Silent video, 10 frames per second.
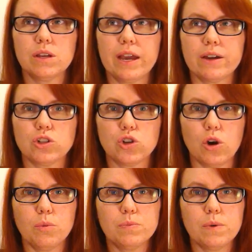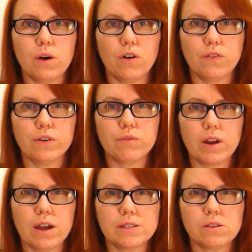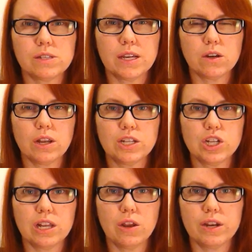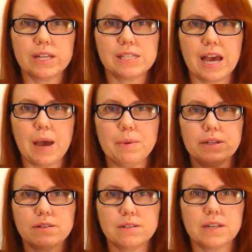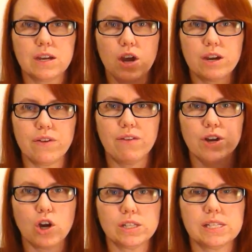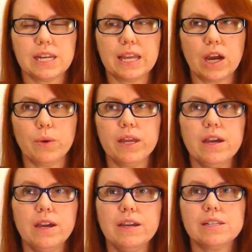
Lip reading: our job often relies on technology a lot, and it's a habit to kind of have it constantly going.